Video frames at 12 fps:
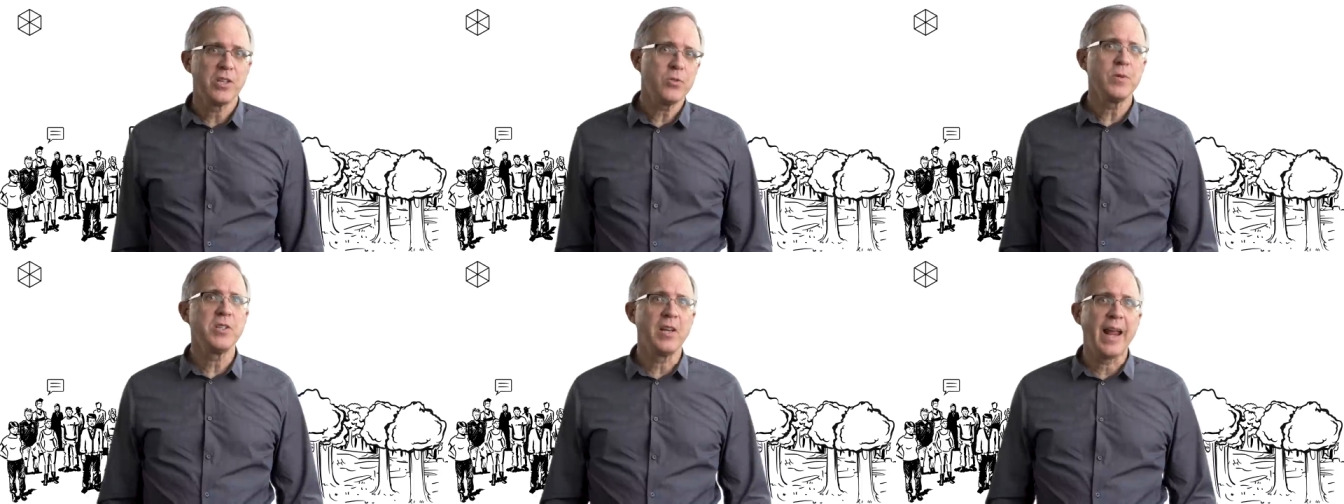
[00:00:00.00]
This
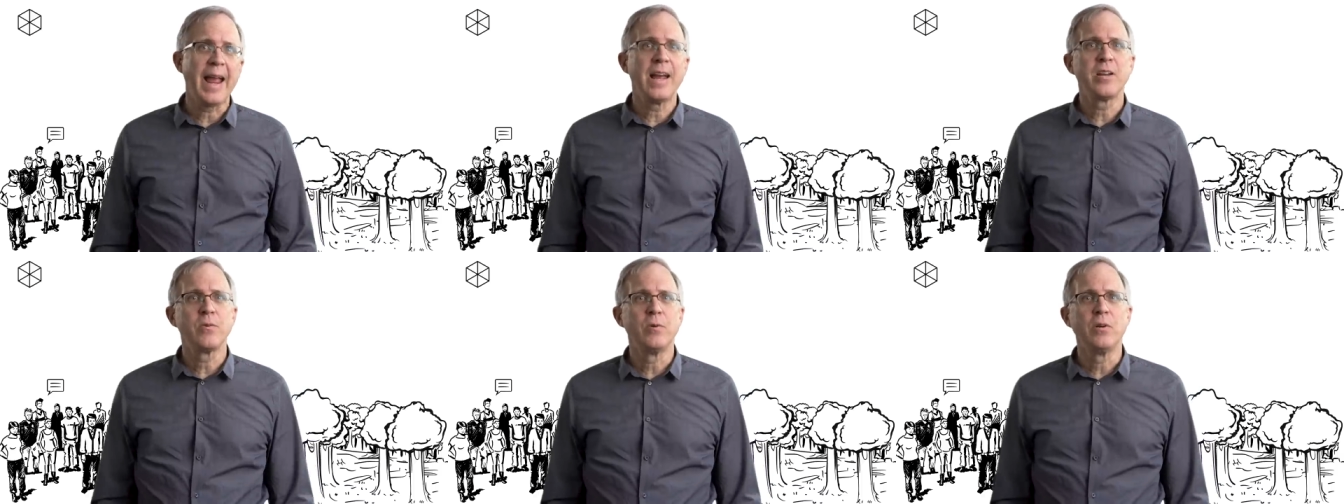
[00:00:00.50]
was an
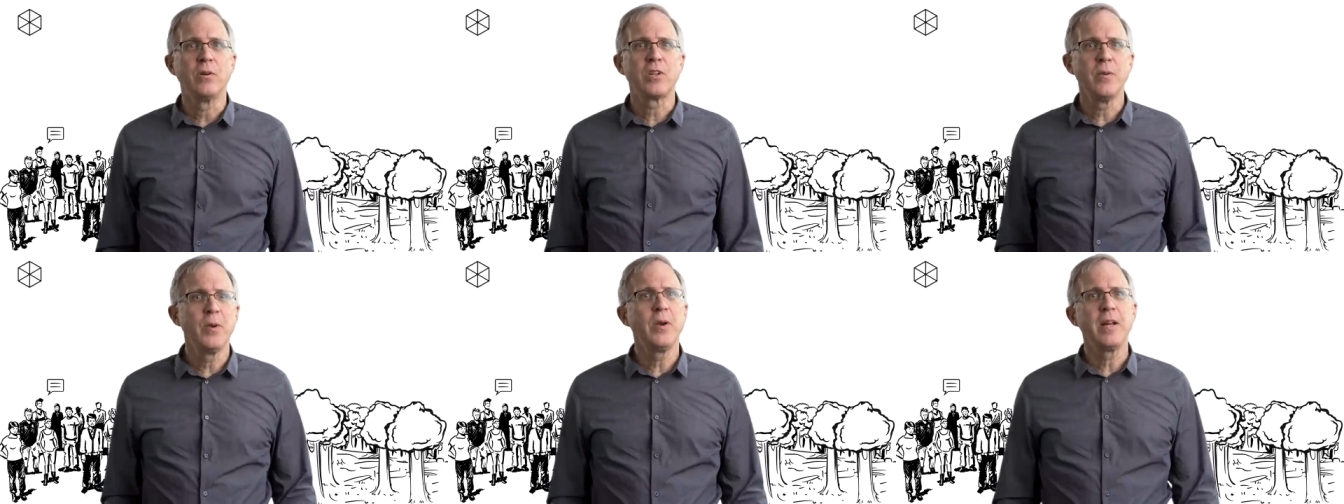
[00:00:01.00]
annual
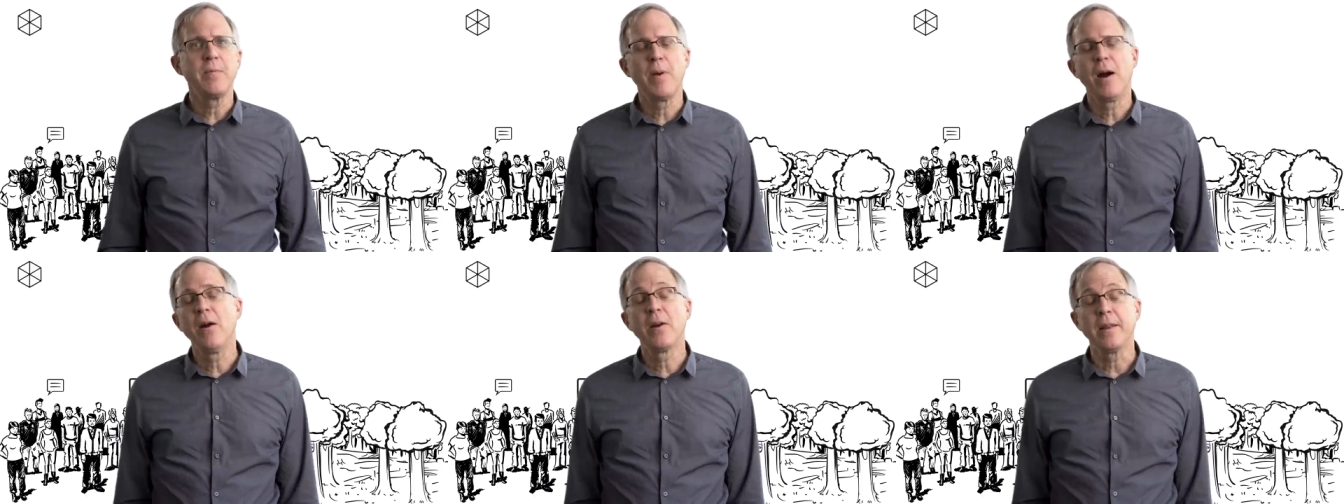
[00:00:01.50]
community
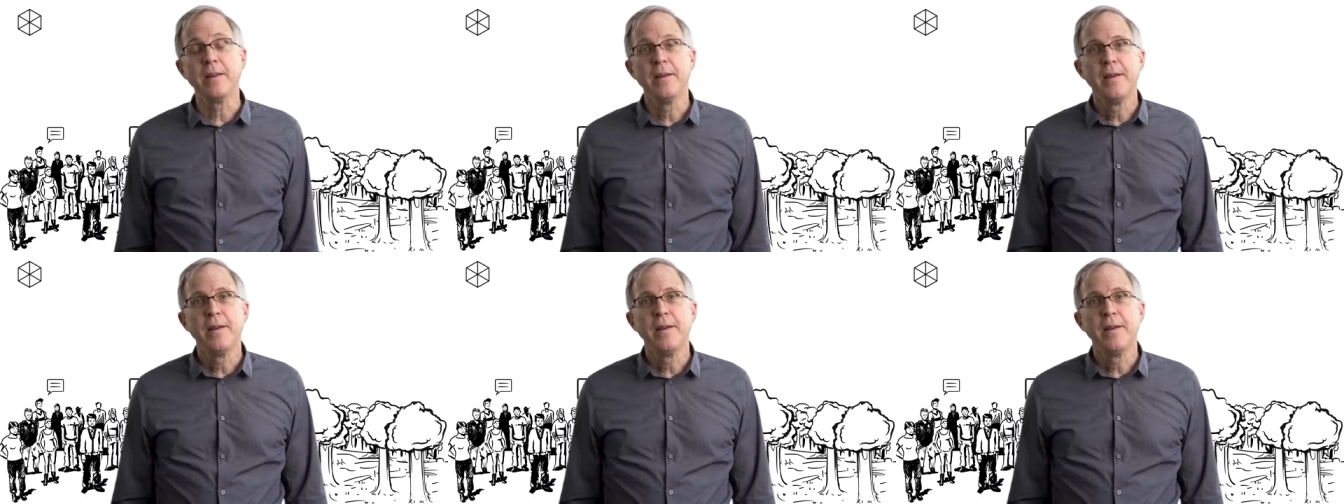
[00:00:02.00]
party